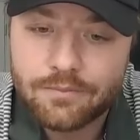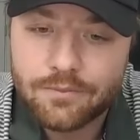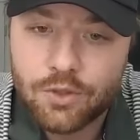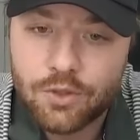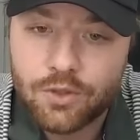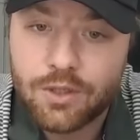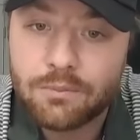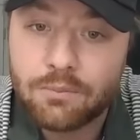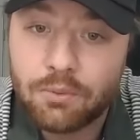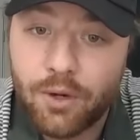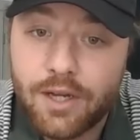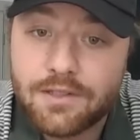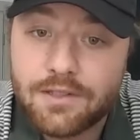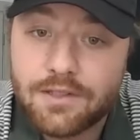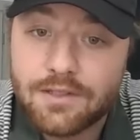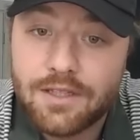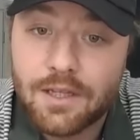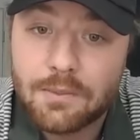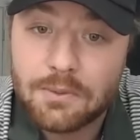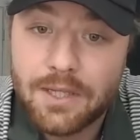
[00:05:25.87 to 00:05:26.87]
you can
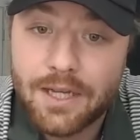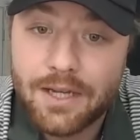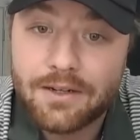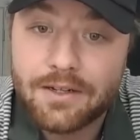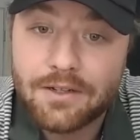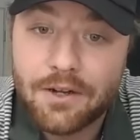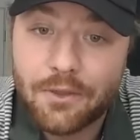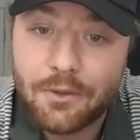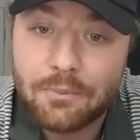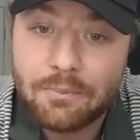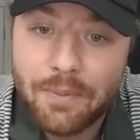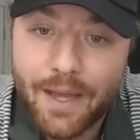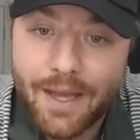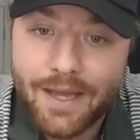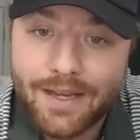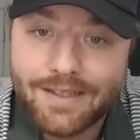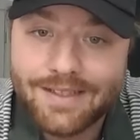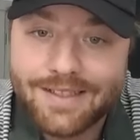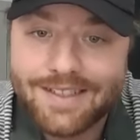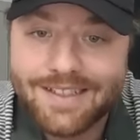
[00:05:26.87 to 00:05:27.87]
press and double down another
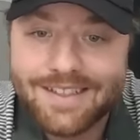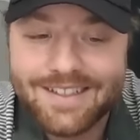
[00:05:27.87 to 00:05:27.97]
bet,